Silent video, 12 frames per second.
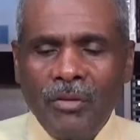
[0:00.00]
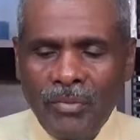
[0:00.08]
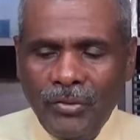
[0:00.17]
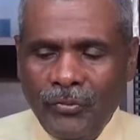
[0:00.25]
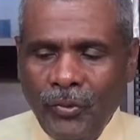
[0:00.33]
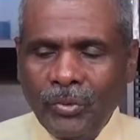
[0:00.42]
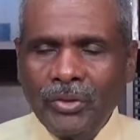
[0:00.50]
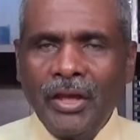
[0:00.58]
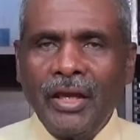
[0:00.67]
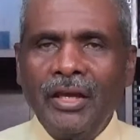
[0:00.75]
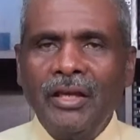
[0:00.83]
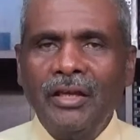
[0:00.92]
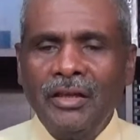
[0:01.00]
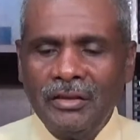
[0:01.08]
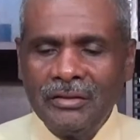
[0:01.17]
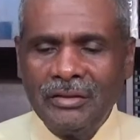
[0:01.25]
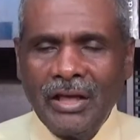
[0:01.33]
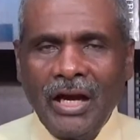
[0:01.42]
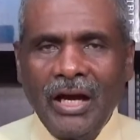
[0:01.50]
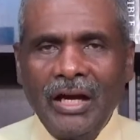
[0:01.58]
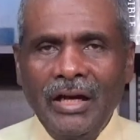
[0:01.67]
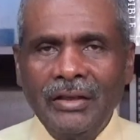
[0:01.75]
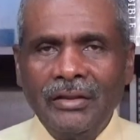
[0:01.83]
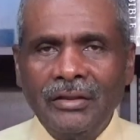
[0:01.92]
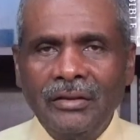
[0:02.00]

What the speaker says: before they died.